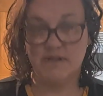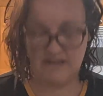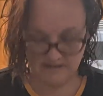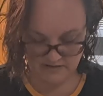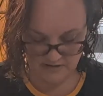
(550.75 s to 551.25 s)

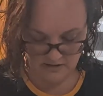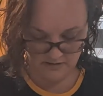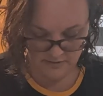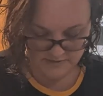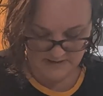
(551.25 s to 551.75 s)
like that they're
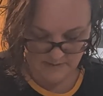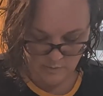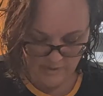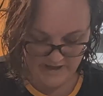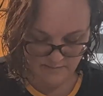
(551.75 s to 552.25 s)
all the same
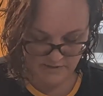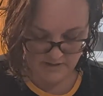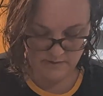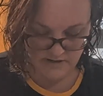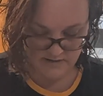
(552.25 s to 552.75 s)
weight, but
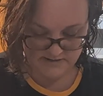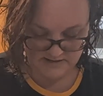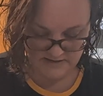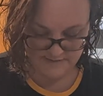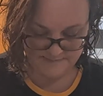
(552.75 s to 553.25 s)
quite
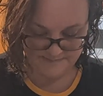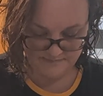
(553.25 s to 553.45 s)
honestly,